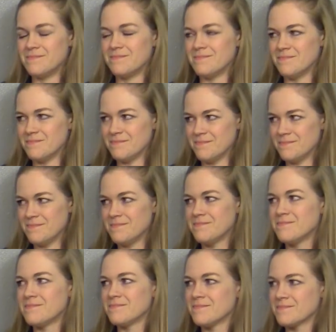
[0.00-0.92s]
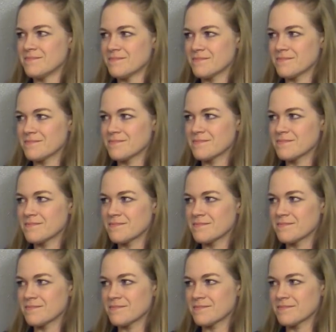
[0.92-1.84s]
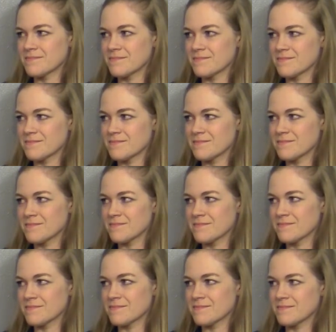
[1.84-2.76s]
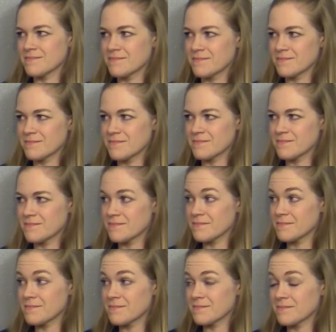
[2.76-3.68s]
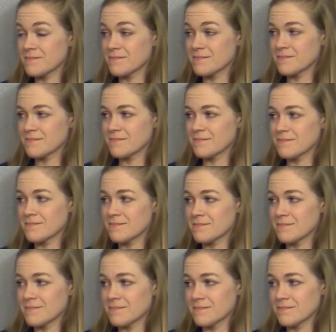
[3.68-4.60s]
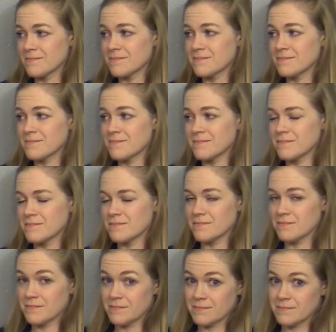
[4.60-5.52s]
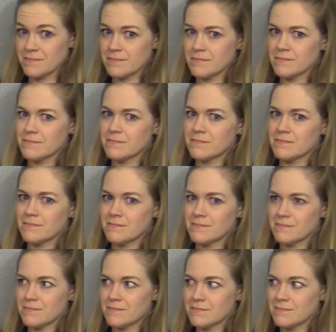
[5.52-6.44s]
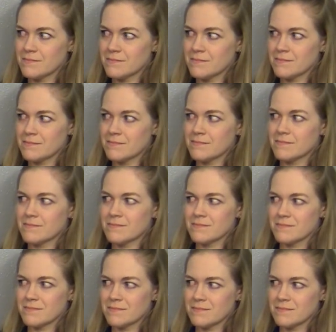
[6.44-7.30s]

(silent)